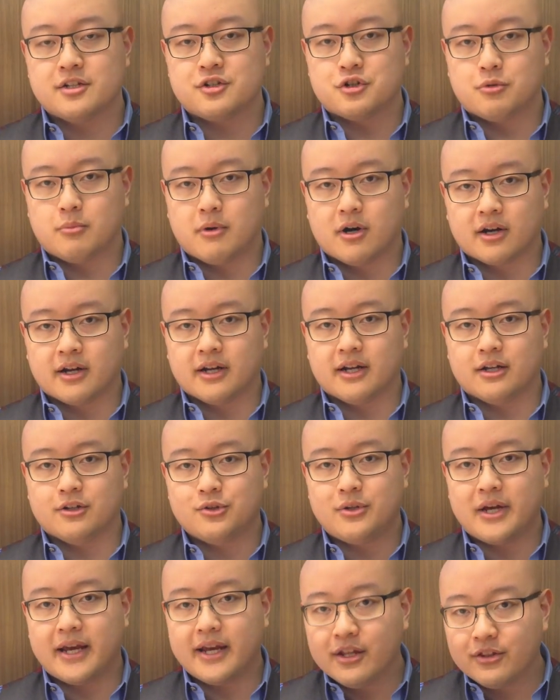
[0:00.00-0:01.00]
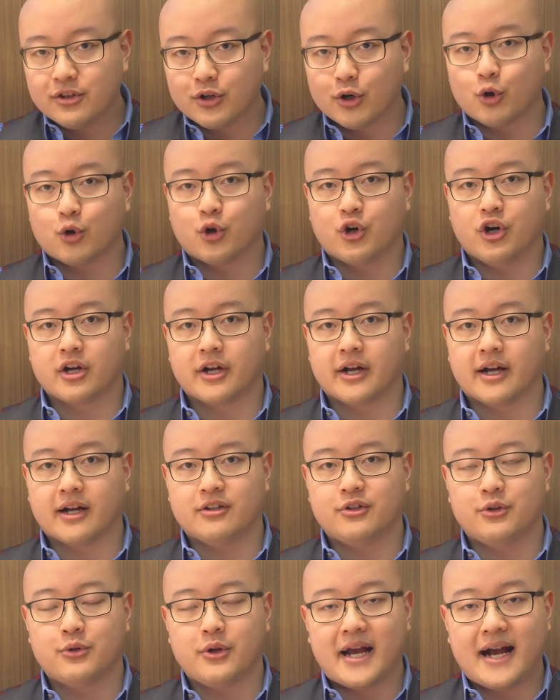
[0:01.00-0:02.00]
at digital marketing? Do they eat their own cooking?
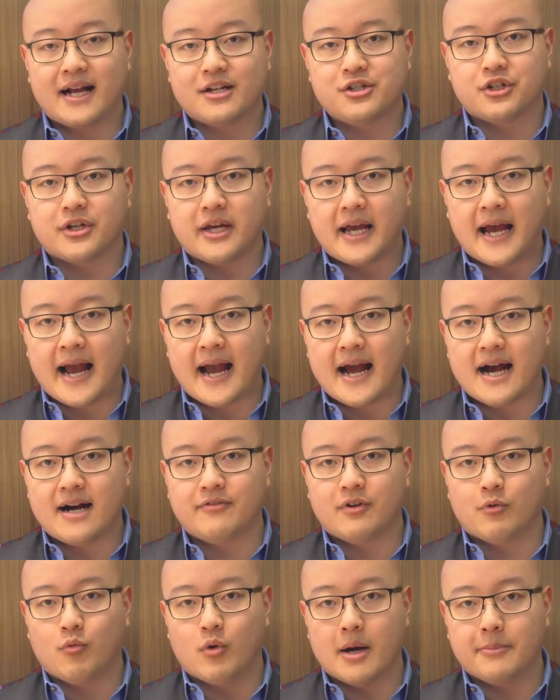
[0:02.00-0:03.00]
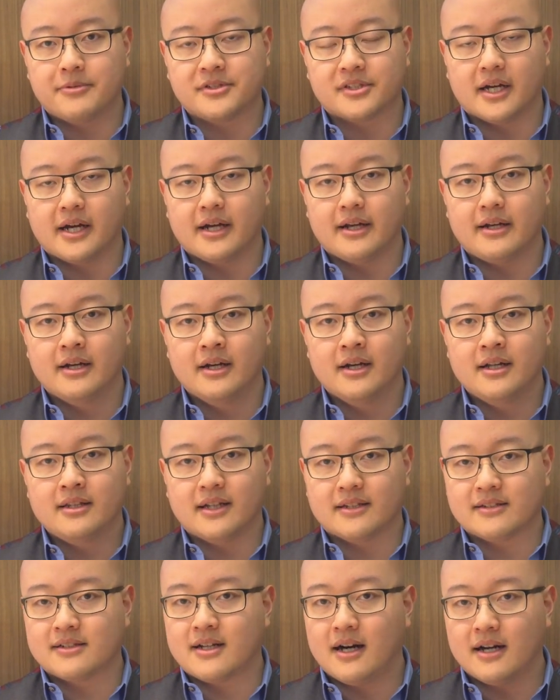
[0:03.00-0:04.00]
Do they actually have a website
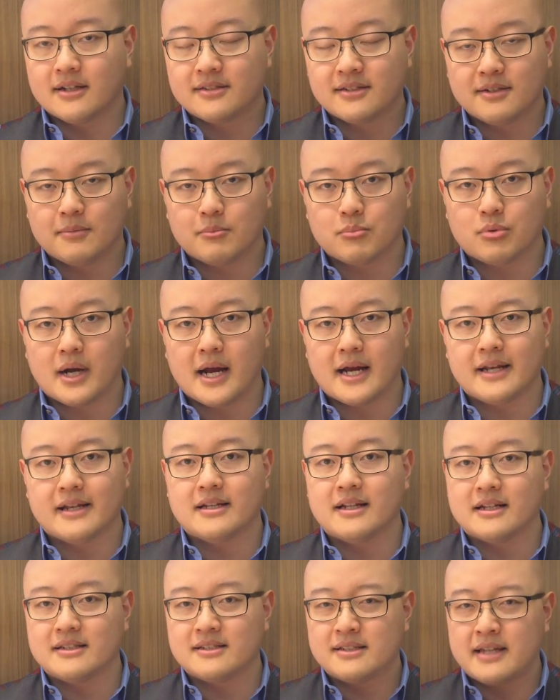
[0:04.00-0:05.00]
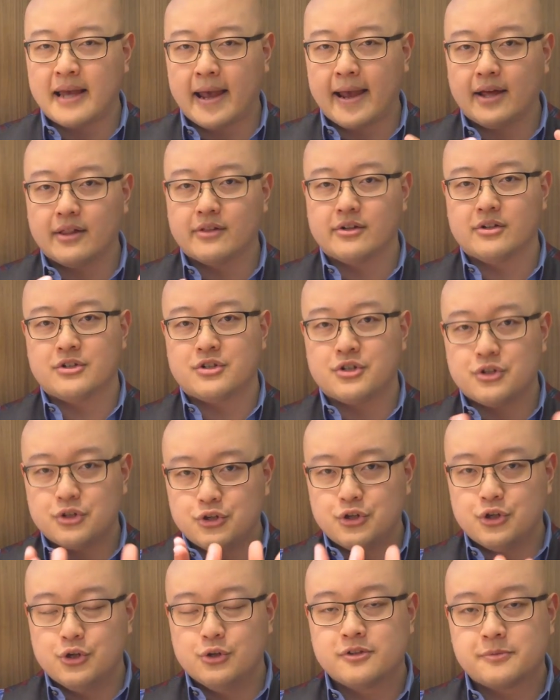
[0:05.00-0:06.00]
that's custom branded, that's tailored to
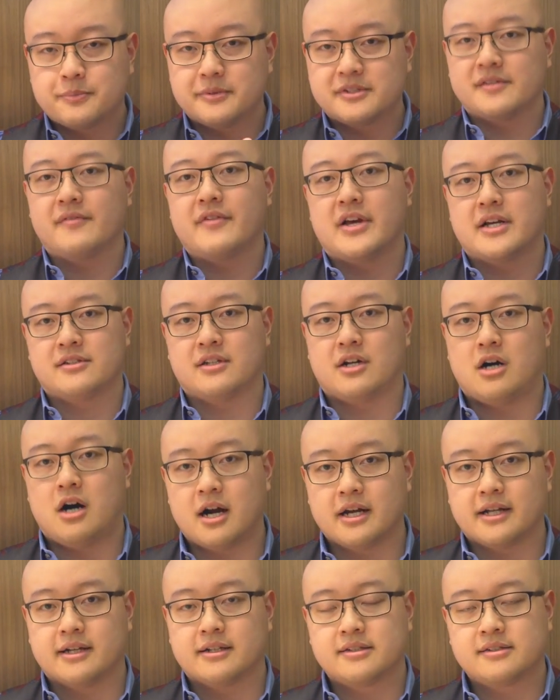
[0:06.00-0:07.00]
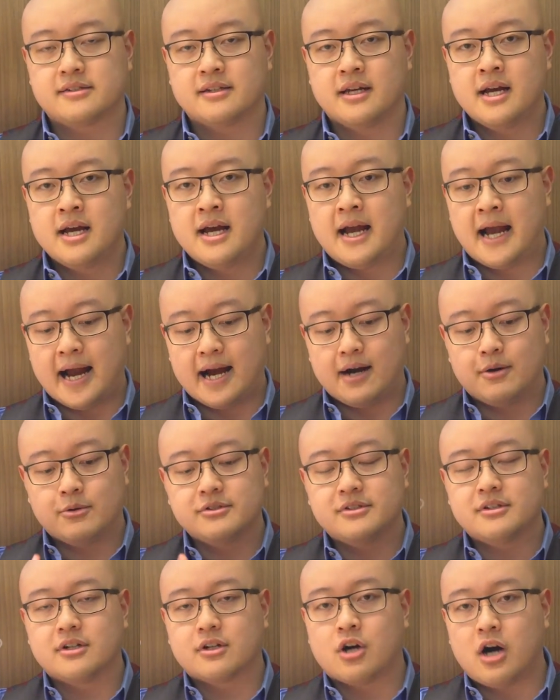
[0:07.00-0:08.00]
you specifically as an audience?
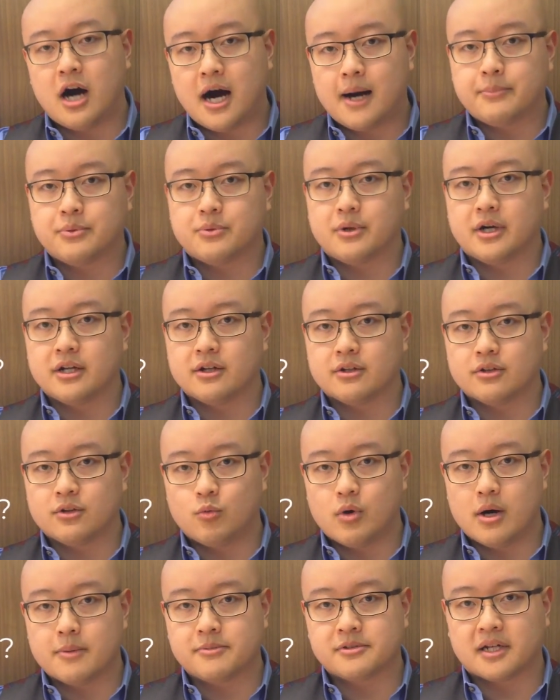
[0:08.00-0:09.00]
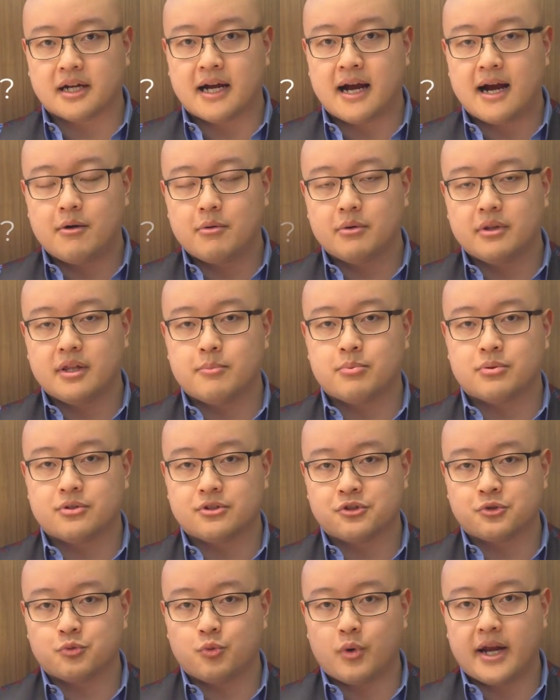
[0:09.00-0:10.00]
How is their copywriting of their website? How are they
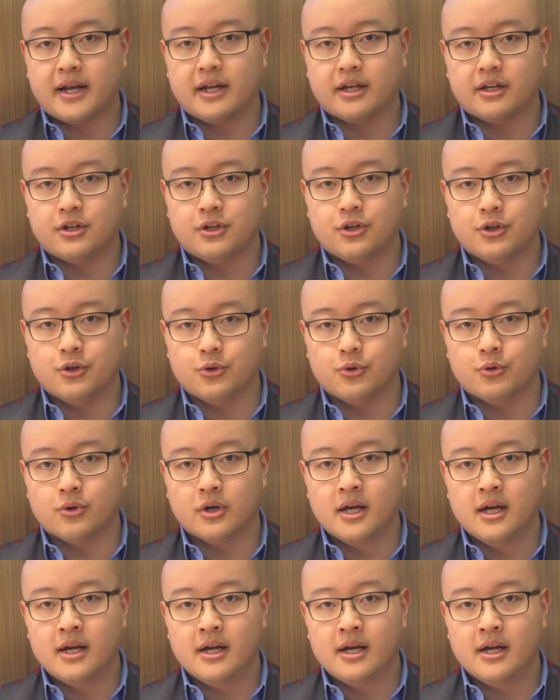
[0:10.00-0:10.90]
persuading you